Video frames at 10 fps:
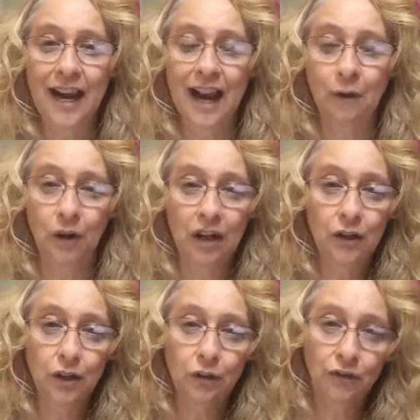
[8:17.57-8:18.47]
and we can
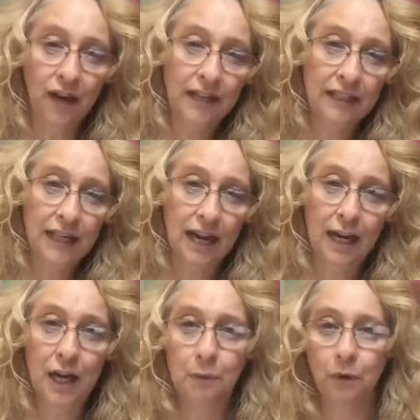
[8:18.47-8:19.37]
do
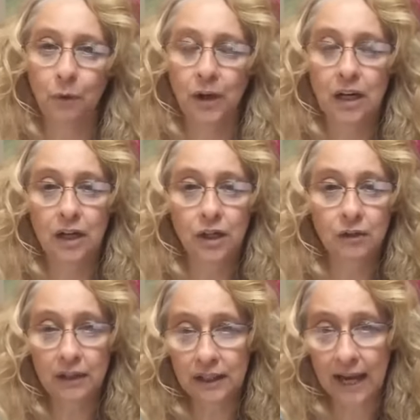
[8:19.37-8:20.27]
FaceTime or we can do
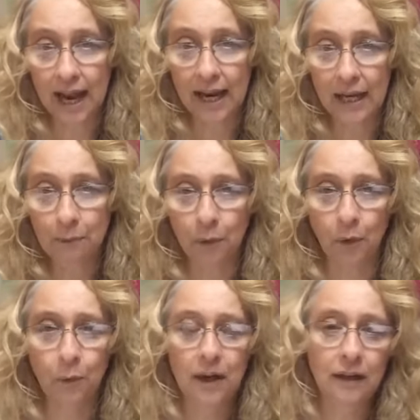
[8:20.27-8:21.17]
Skype or
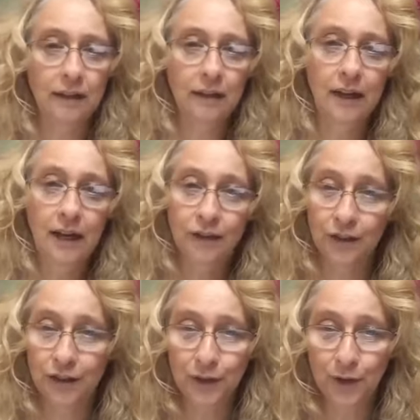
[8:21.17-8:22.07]
we can
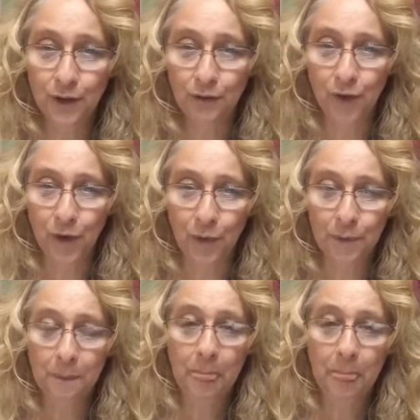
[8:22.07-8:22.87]
just do the phone